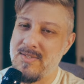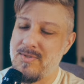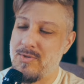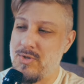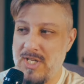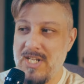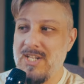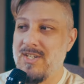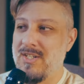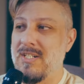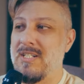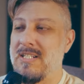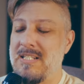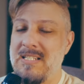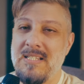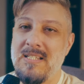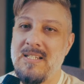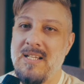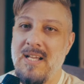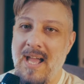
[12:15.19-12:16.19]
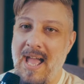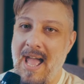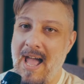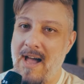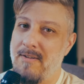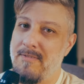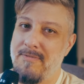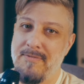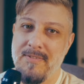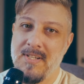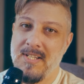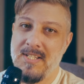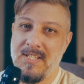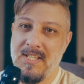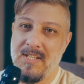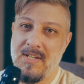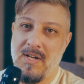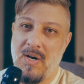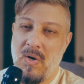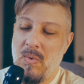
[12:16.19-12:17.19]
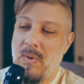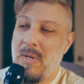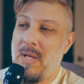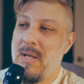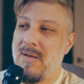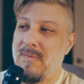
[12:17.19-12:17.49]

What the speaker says: She could have, you know,